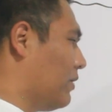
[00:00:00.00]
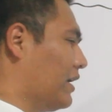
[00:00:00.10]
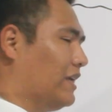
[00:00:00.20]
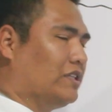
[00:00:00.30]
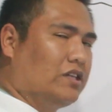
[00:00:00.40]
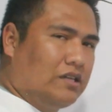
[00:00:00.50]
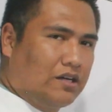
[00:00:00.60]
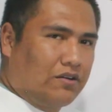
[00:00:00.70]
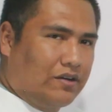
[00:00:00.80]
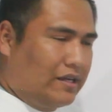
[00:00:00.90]
but I don't
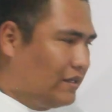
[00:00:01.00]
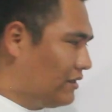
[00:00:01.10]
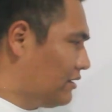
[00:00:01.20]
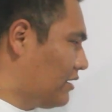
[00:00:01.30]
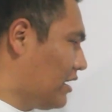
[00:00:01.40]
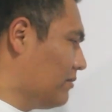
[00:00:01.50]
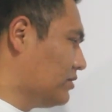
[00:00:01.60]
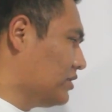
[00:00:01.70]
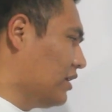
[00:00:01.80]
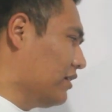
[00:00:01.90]
agree. I'm
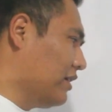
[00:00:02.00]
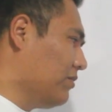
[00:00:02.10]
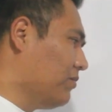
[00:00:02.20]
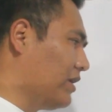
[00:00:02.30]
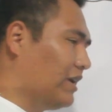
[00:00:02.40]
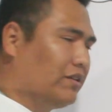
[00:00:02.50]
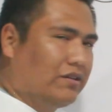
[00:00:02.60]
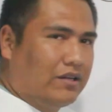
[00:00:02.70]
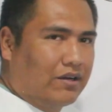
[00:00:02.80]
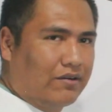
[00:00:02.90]
sorry, but I
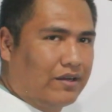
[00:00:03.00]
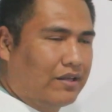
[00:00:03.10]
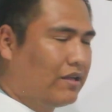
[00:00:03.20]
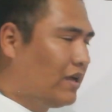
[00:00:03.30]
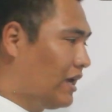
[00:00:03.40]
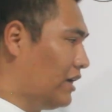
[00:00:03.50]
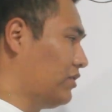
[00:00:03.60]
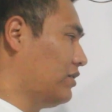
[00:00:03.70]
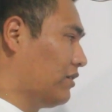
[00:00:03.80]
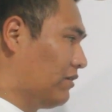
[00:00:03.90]
don't agree. I
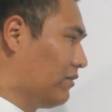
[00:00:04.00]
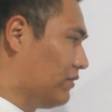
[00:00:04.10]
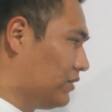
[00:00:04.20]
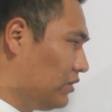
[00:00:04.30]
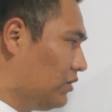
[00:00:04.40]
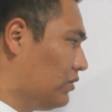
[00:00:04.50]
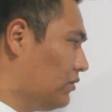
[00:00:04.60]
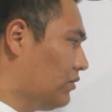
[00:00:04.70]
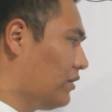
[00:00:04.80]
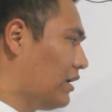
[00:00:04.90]
don't agree with
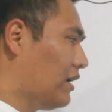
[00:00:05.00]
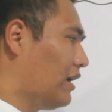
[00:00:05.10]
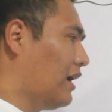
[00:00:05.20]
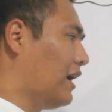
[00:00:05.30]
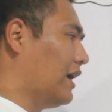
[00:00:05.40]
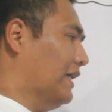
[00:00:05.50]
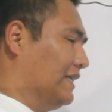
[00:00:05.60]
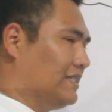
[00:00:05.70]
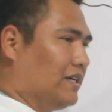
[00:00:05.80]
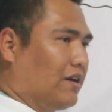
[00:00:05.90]
you. I
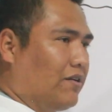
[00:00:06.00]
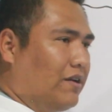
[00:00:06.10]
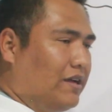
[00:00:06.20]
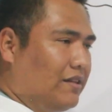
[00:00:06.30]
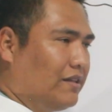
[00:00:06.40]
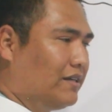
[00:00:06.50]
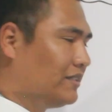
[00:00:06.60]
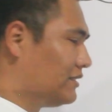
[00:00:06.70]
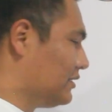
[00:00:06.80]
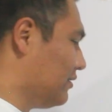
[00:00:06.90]
disagree on
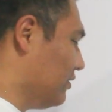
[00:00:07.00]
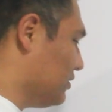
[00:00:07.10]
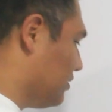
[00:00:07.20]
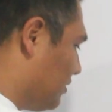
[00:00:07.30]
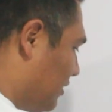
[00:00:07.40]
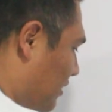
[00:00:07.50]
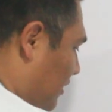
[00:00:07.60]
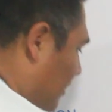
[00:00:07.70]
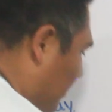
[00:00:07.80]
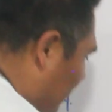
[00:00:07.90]
this also.
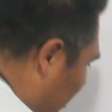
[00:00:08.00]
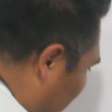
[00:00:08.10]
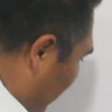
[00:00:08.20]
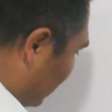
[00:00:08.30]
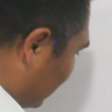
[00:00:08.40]
I